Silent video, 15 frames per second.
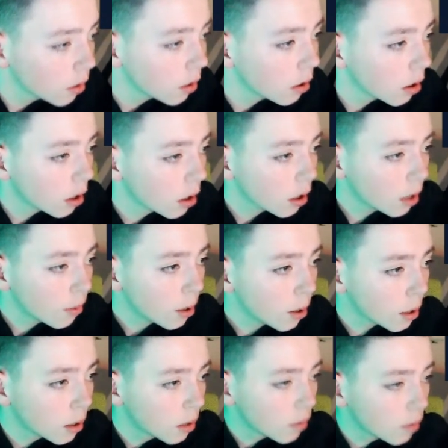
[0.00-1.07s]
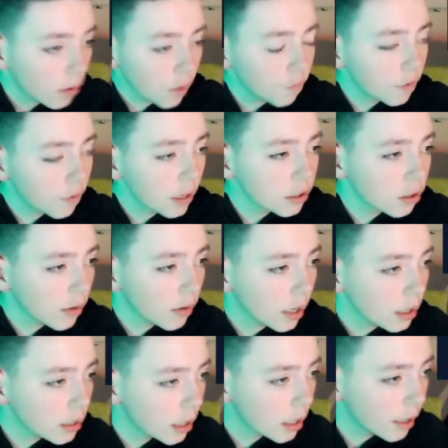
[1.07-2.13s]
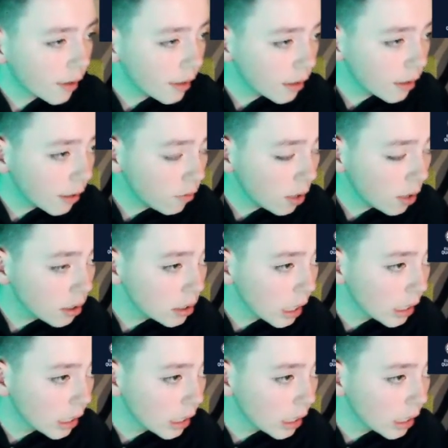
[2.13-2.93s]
Come on, Ryan Fraser on left-hand side.